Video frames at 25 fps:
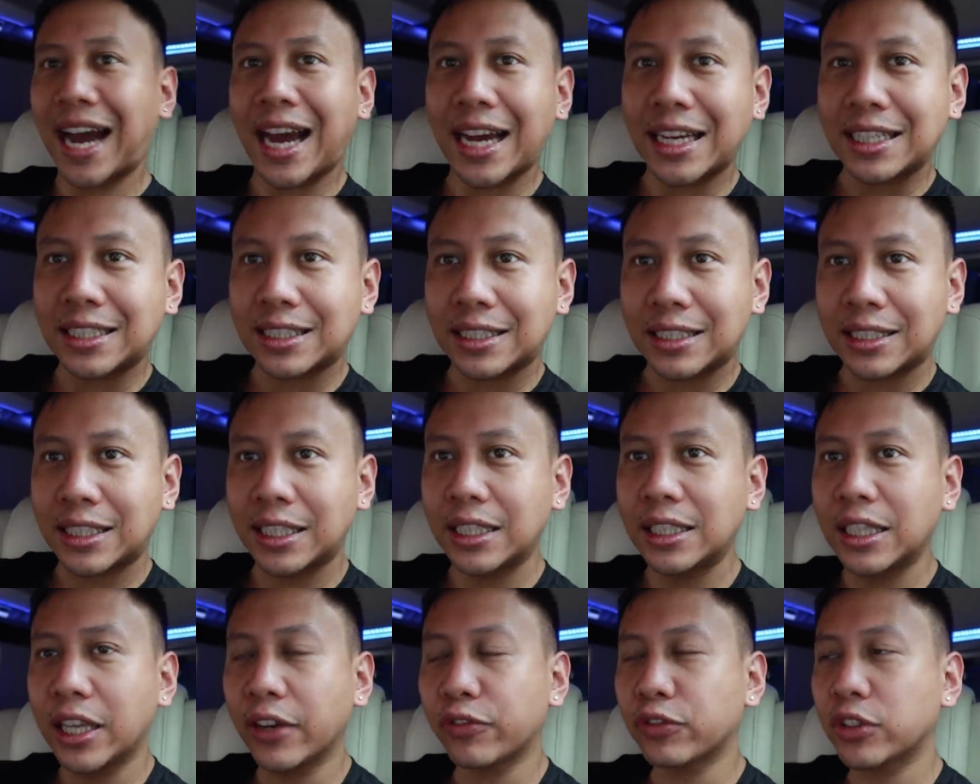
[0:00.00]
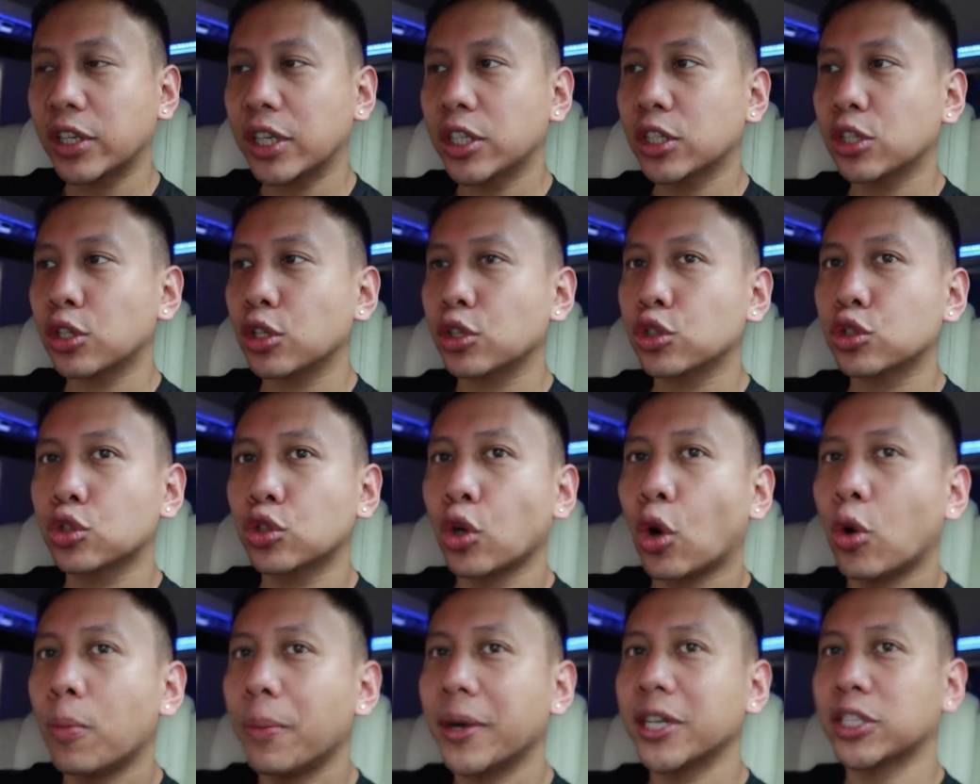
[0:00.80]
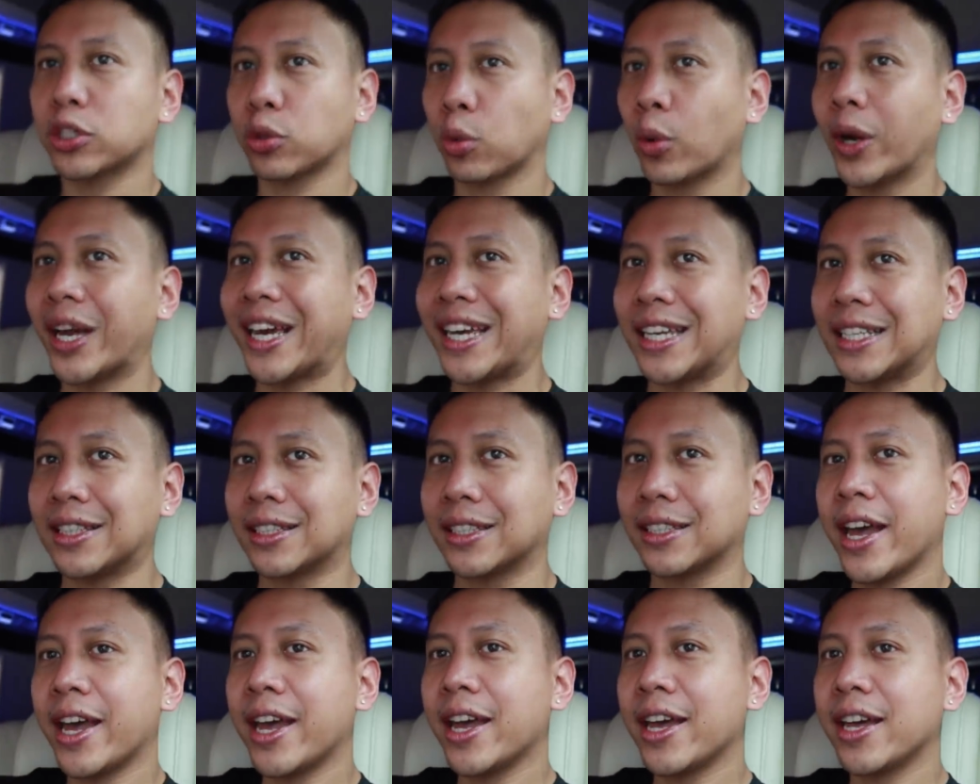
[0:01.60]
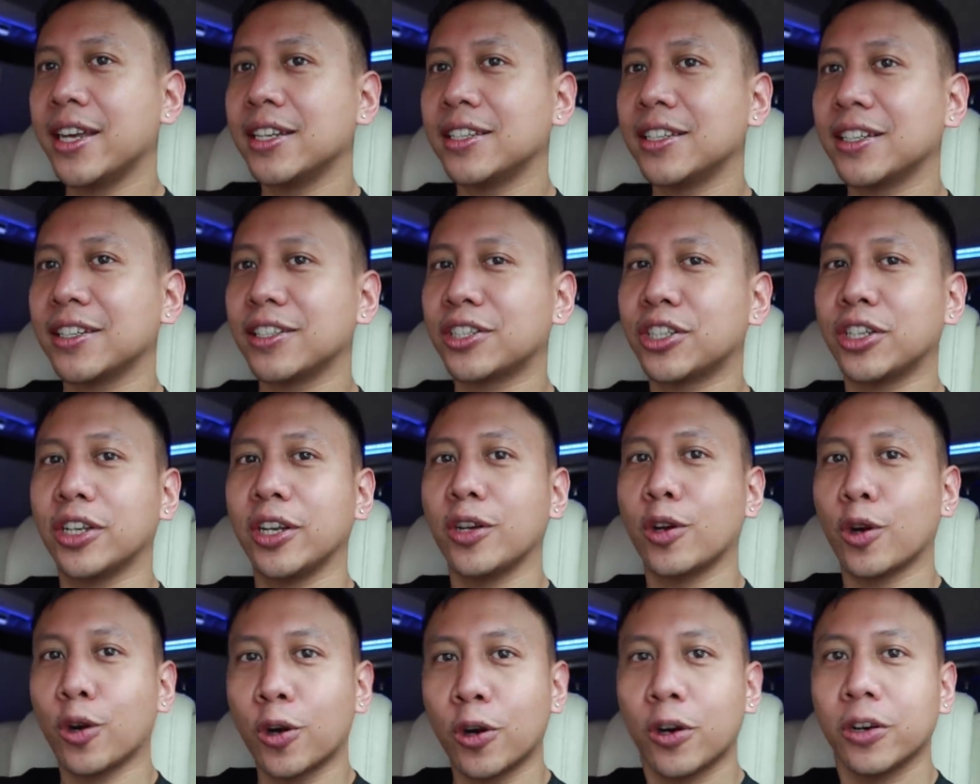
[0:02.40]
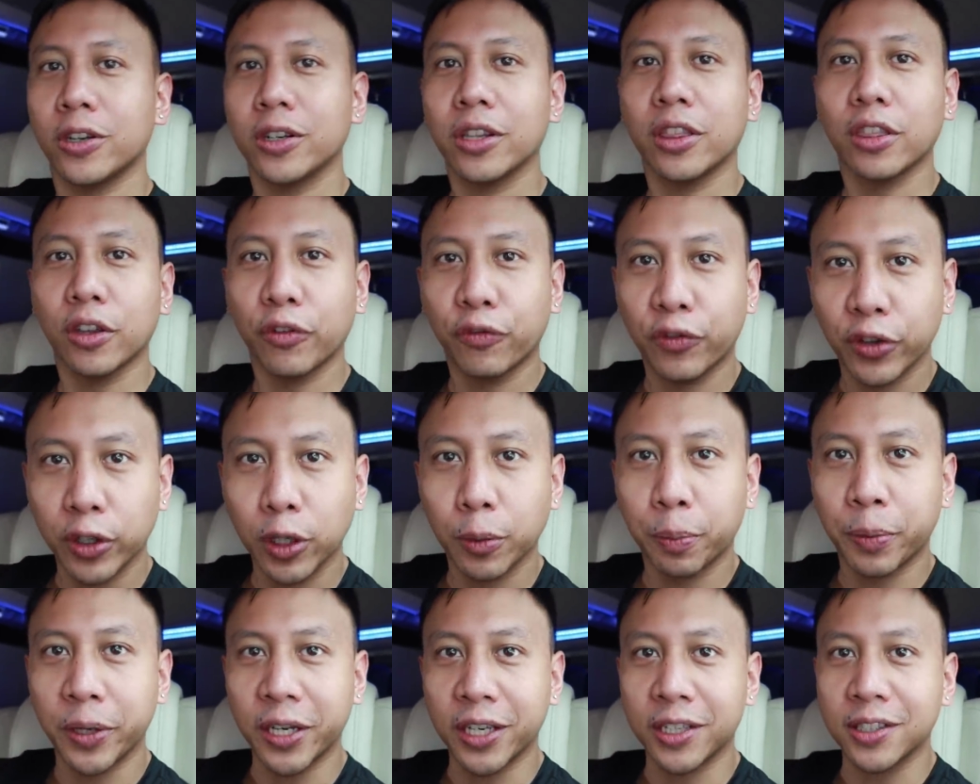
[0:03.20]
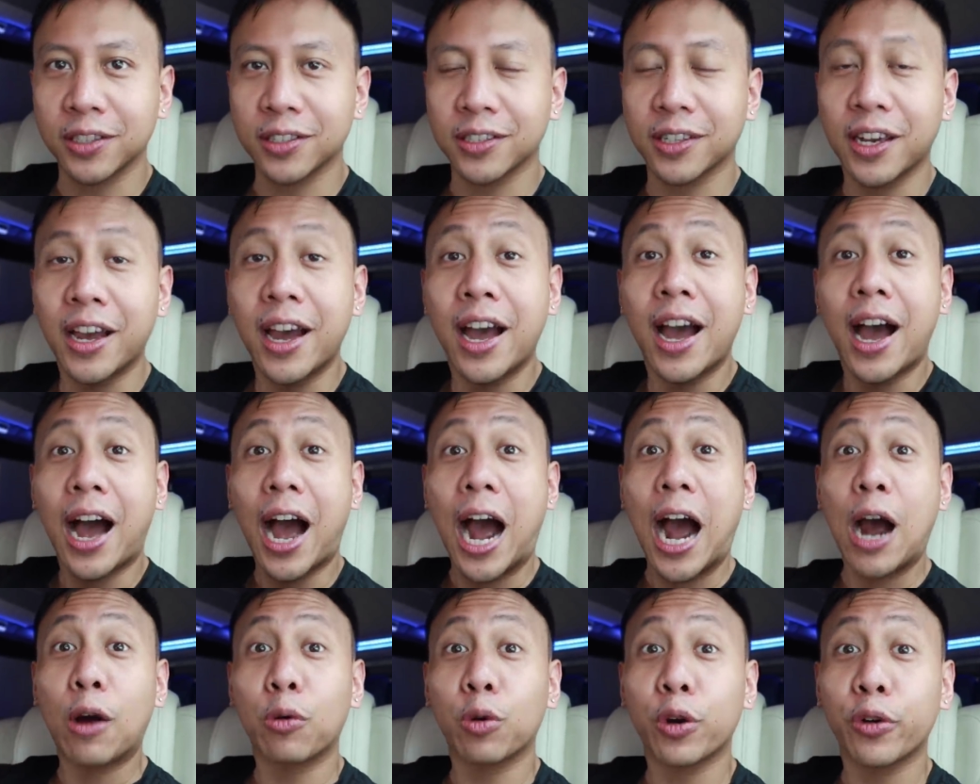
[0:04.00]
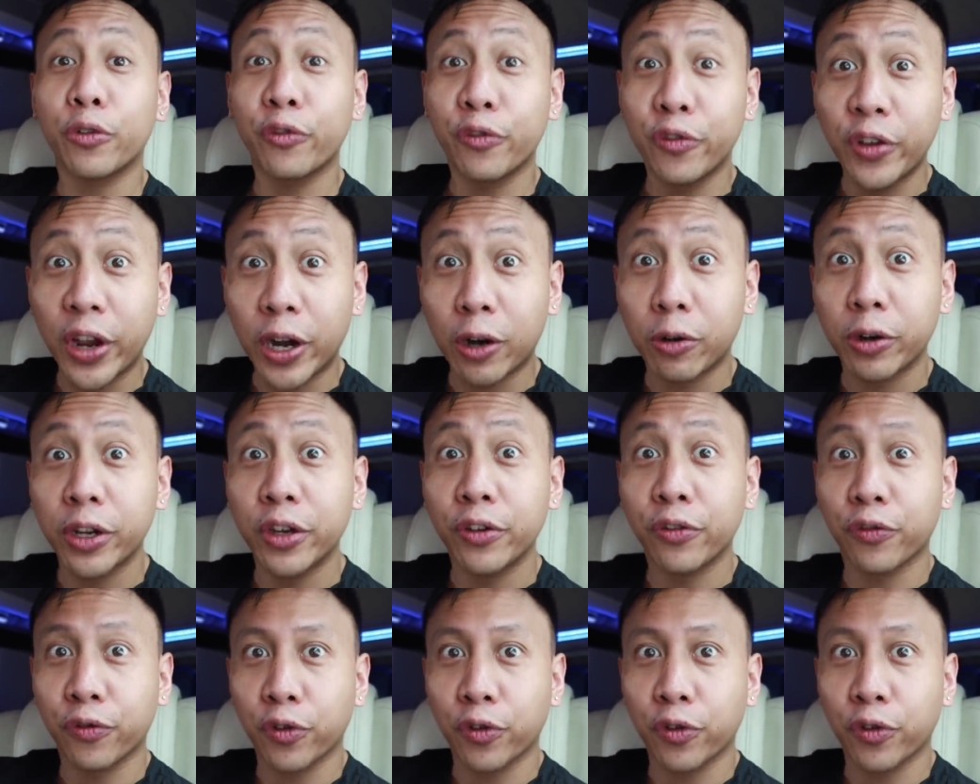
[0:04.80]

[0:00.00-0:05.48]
Guys, she lifted so much weight and she earned the Philippines our very